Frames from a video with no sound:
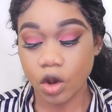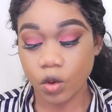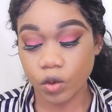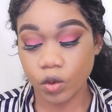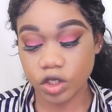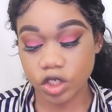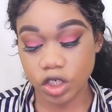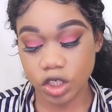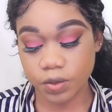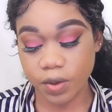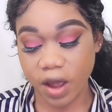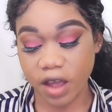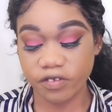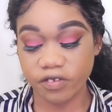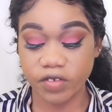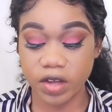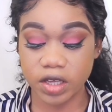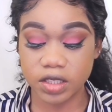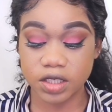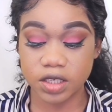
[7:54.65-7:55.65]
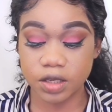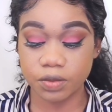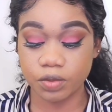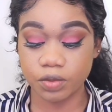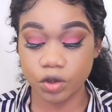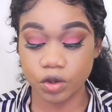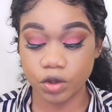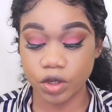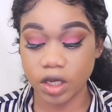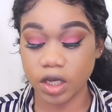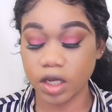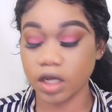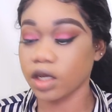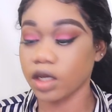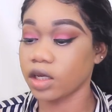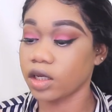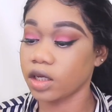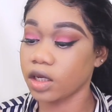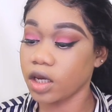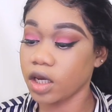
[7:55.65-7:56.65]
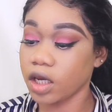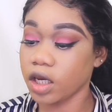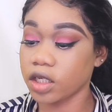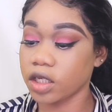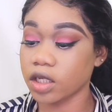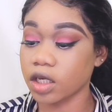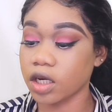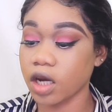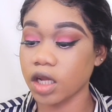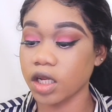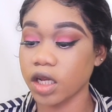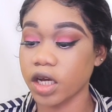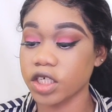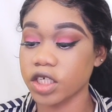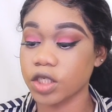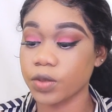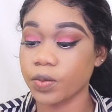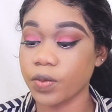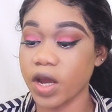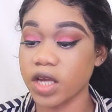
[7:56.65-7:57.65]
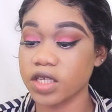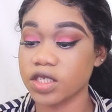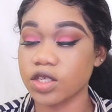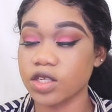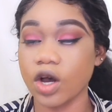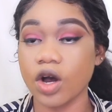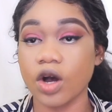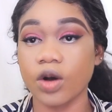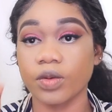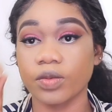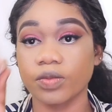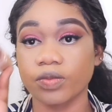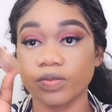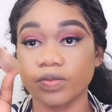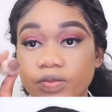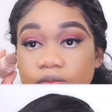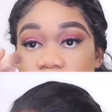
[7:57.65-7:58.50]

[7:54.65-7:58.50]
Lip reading: which is by Fenty Beauty in the color Espresso.